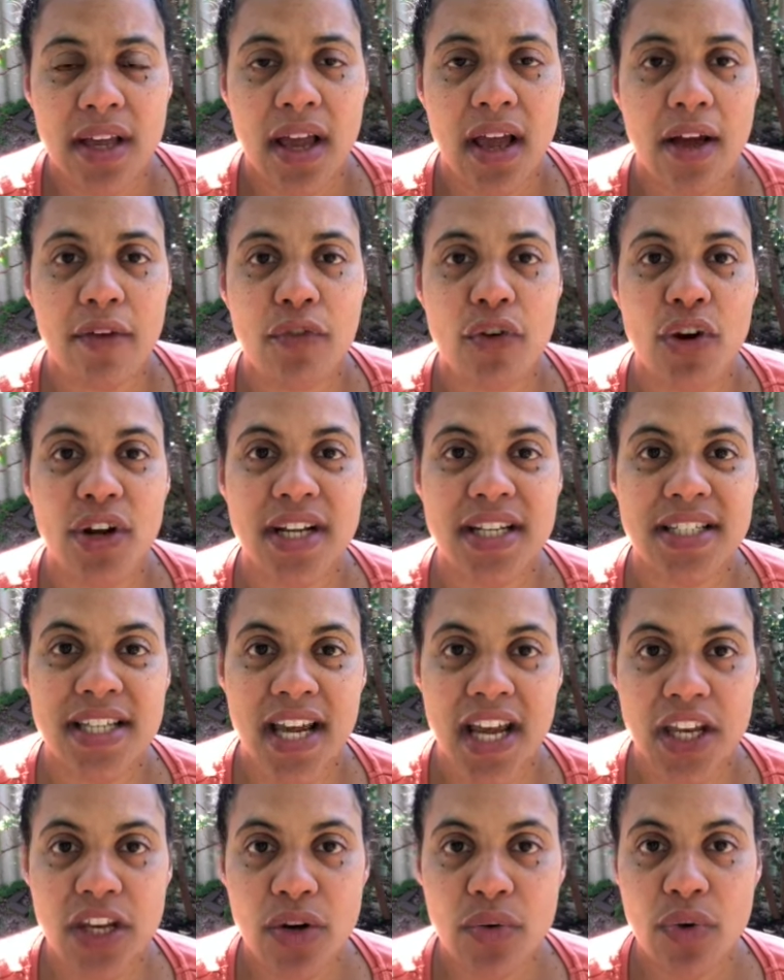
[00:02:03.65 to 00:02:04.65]
I've got a
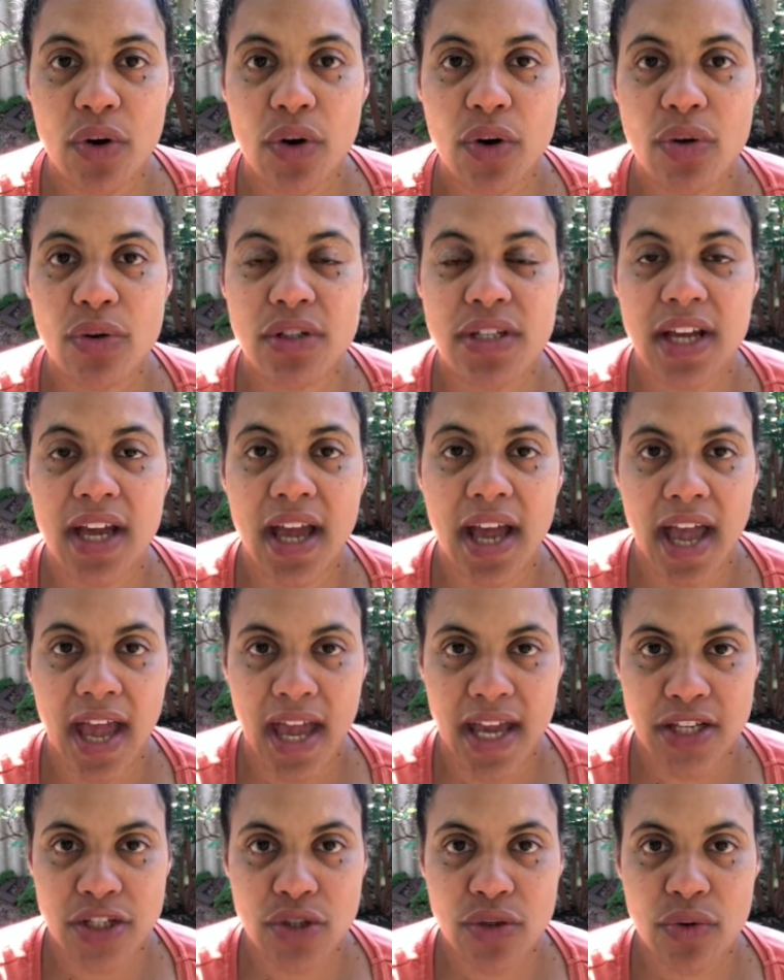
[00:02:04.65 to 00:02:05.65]
10 year old, an
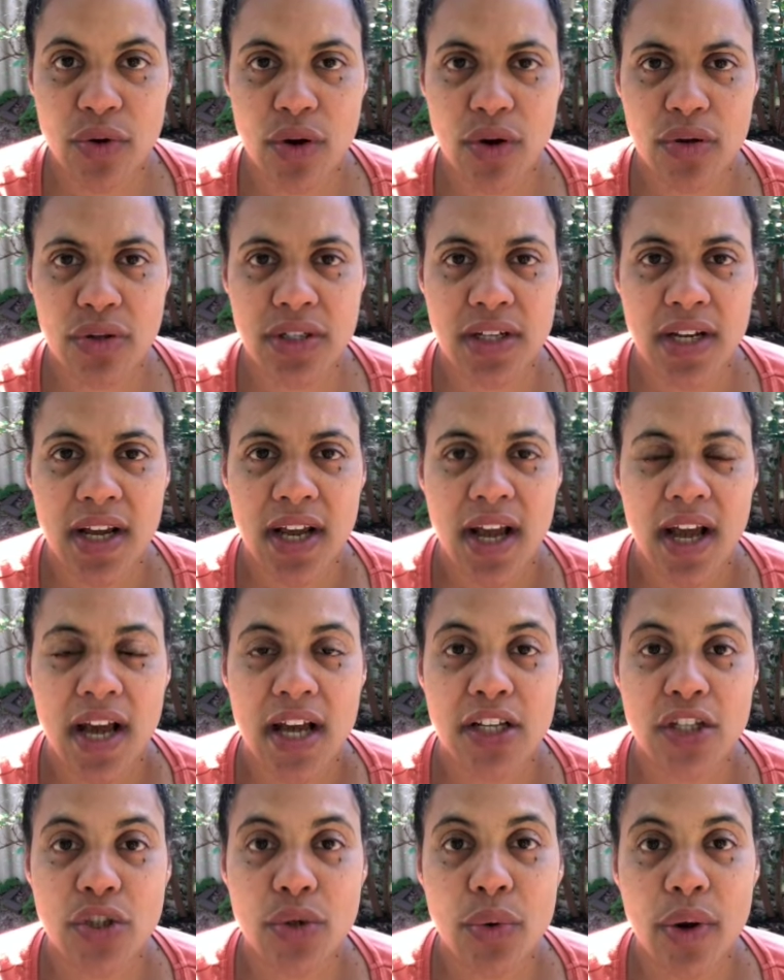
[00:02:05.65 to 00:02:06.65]
8 year old,
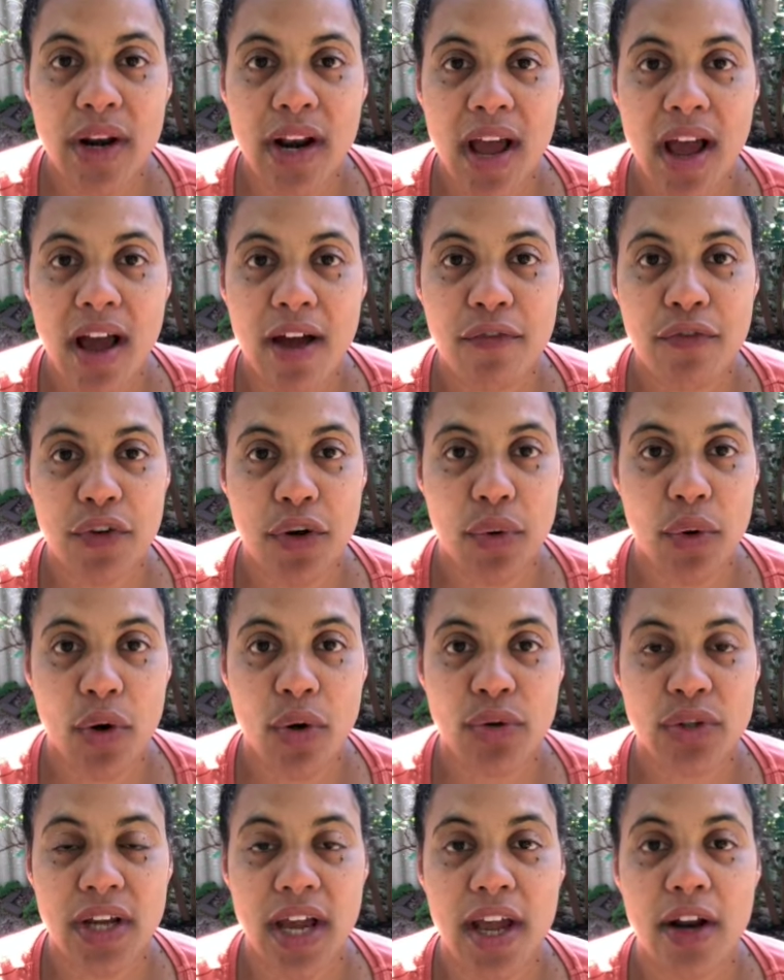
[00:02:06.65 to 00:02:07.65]
a 2.5 year
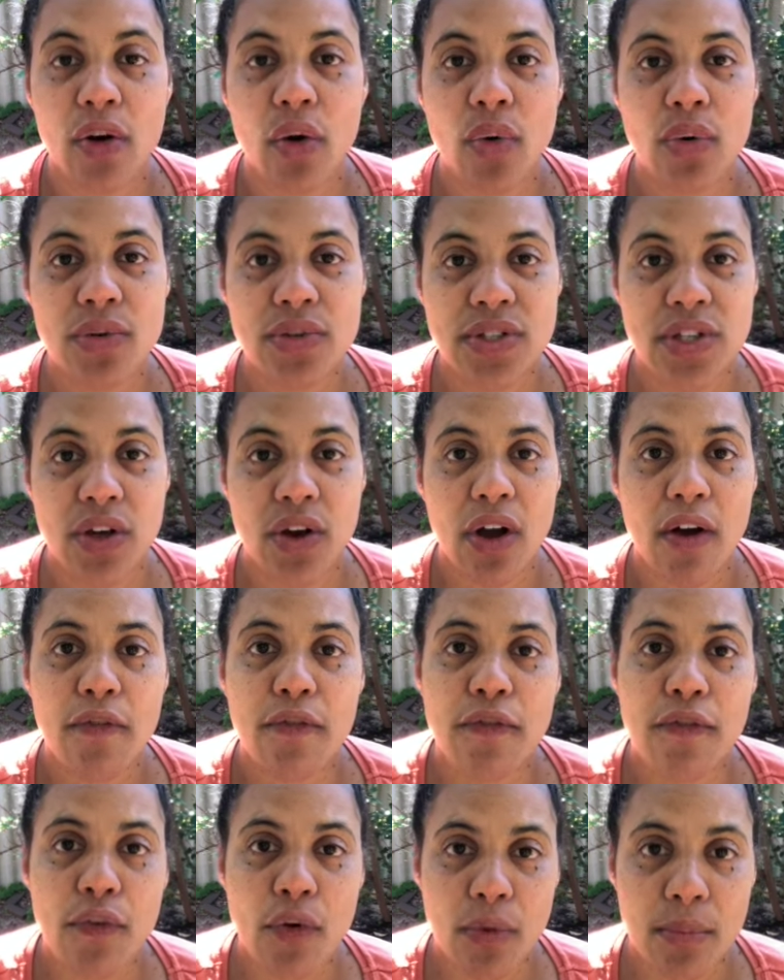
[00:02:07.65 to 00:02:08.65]
old, and also a
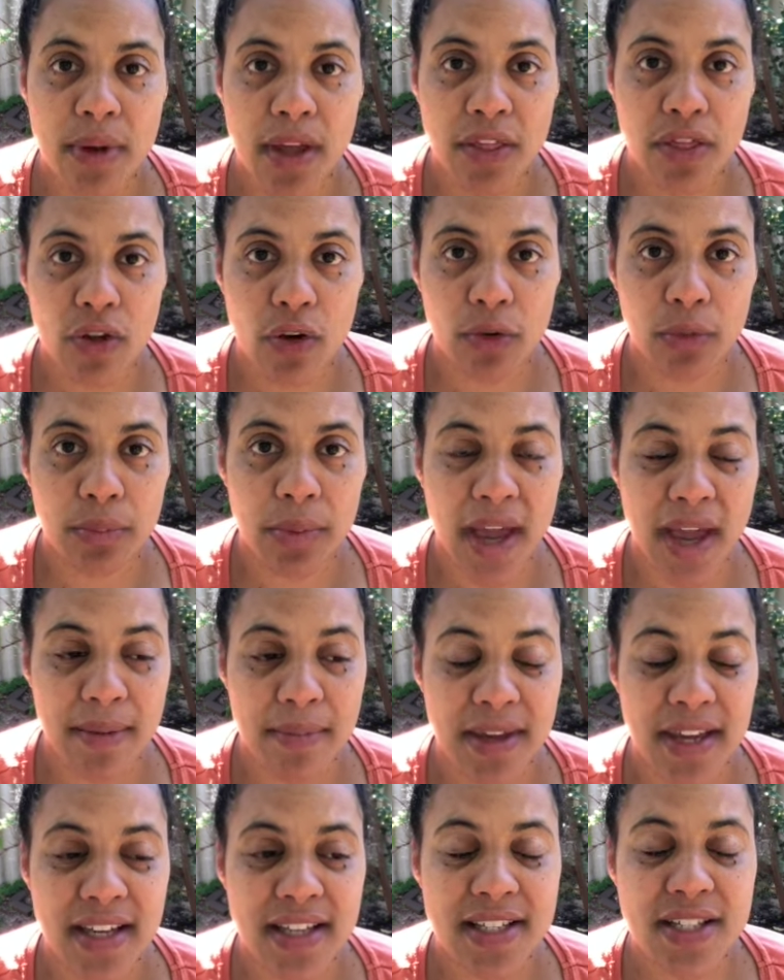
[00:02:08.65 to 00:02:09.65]
4 month old
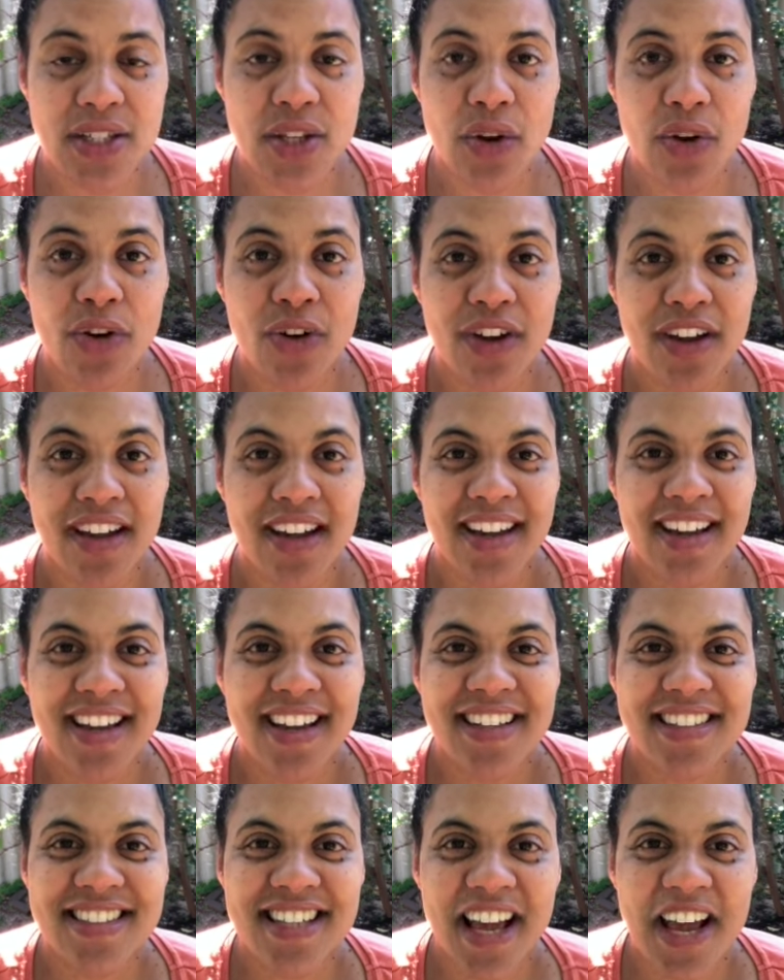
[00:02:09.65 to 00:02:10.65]
baby. So
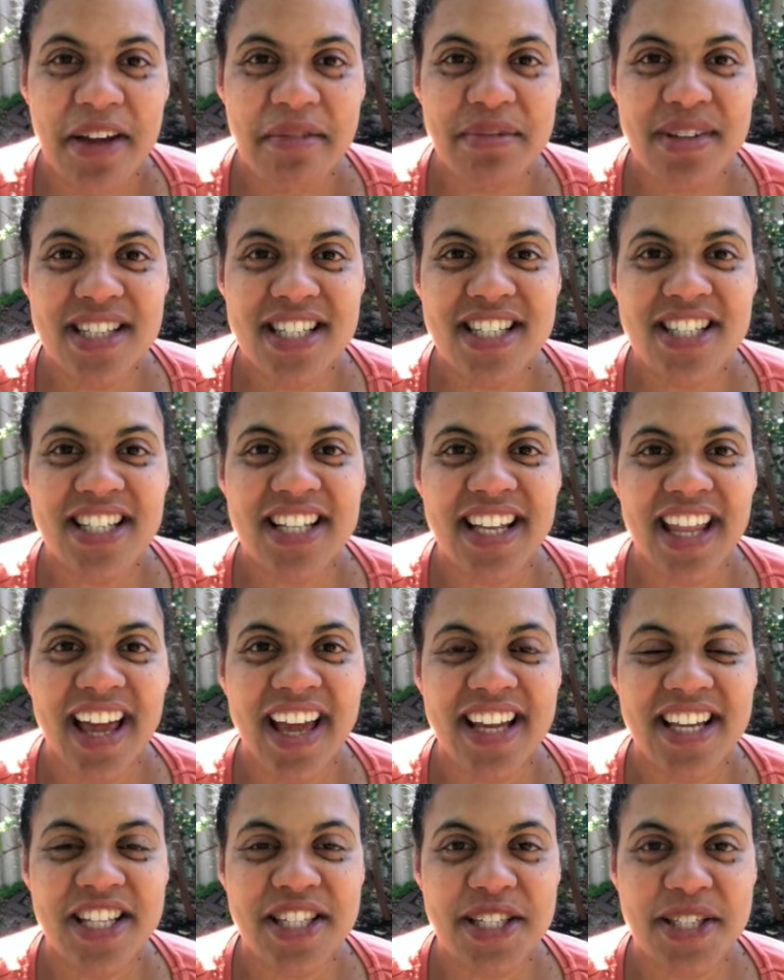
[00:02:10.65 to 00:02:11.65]
time is
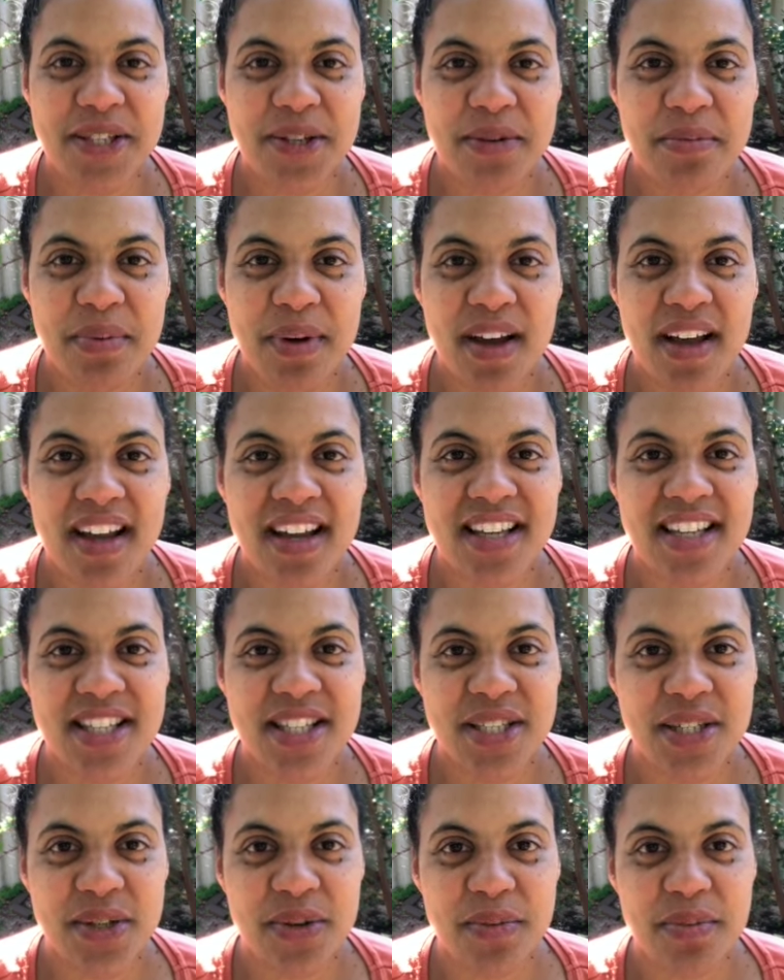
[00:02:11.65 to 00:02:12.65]
like super,
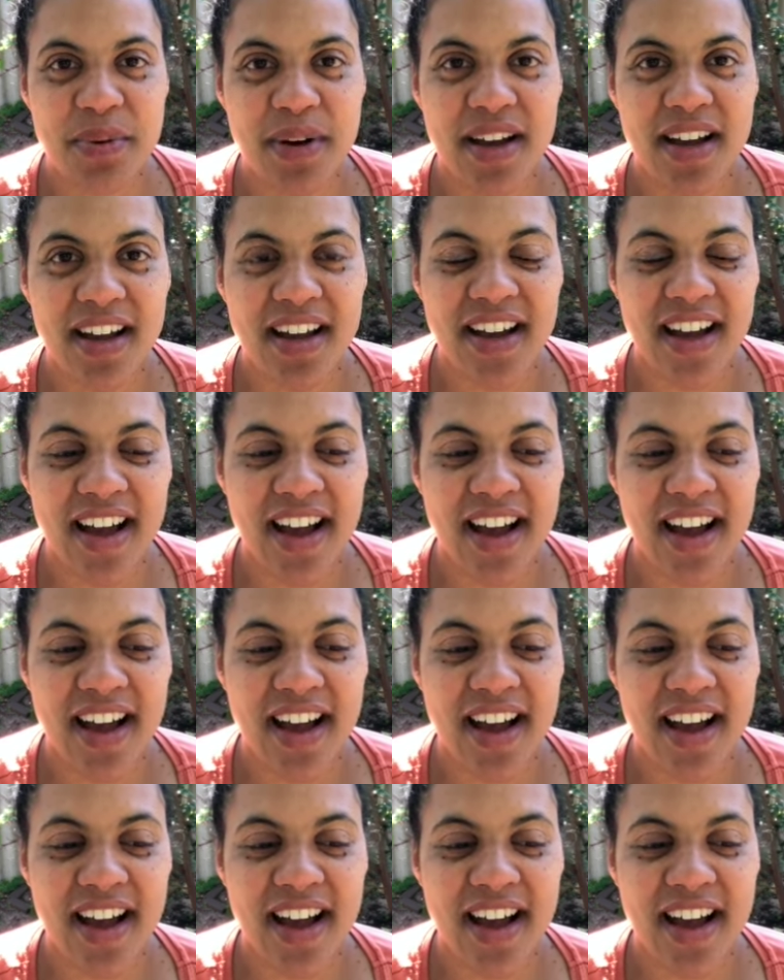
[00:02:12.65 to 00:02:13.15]
super.